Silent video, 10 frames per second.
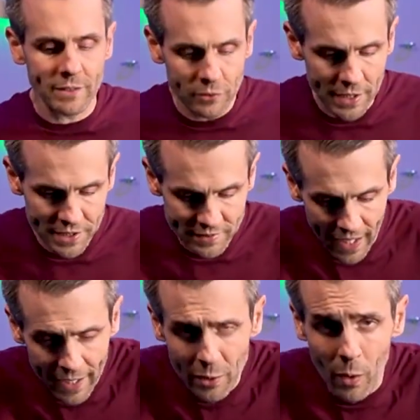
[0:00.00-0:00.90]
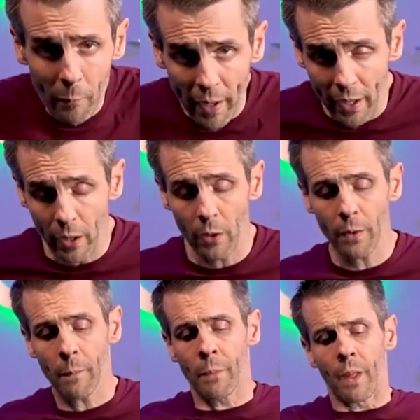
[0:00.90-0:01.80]
stretches I do on my
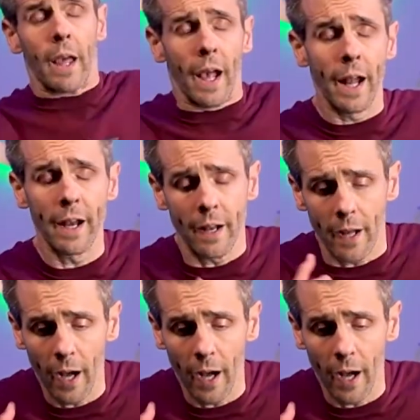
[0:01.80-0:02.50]
own. And